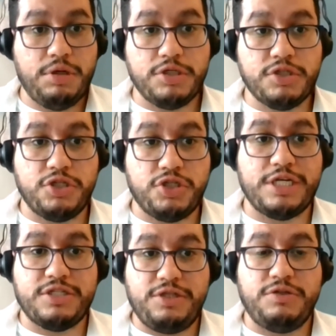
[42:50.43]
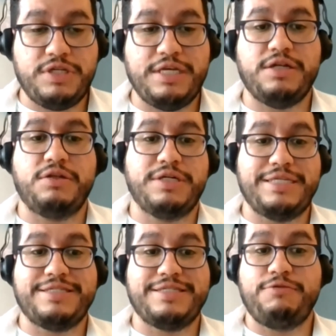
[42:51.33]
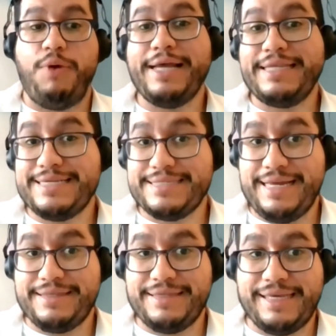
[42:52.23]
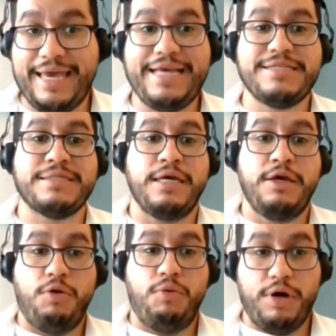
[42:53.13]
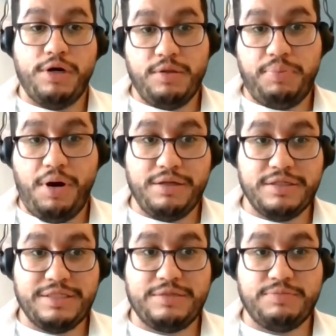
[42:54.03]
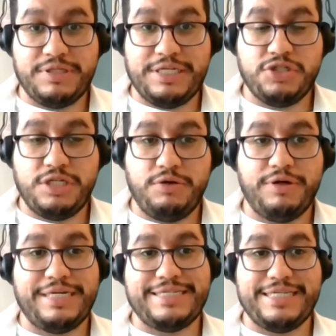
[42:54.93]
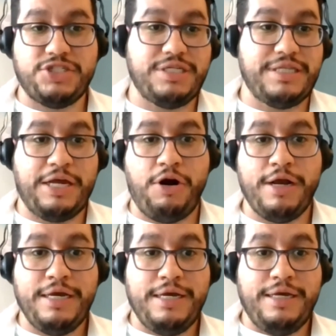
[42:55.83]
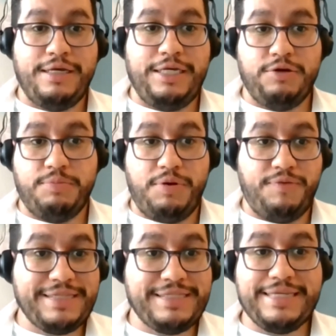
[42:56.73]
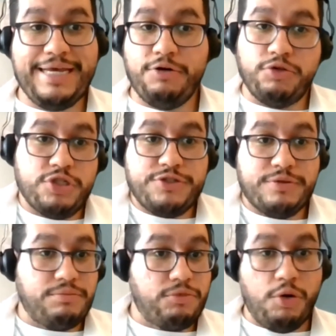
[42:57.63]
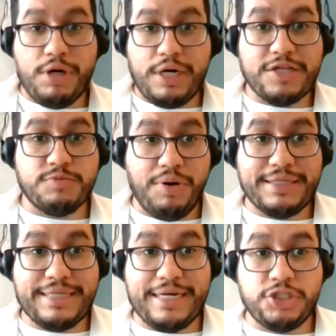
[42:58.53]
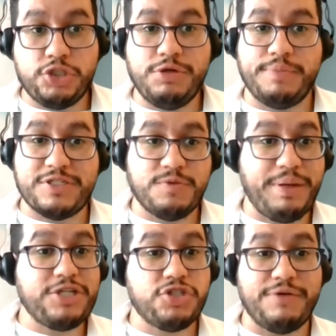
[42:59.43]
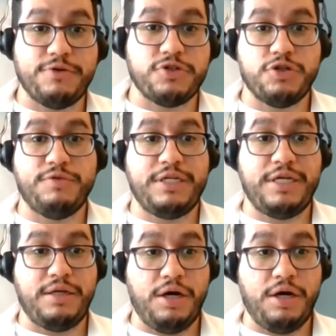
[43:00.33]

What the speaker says: suggest that you take a look and see why that is not the case. What are the policies potentially in your organization that are either preventing that, or just no one has brought that issue up, especially if you're serving in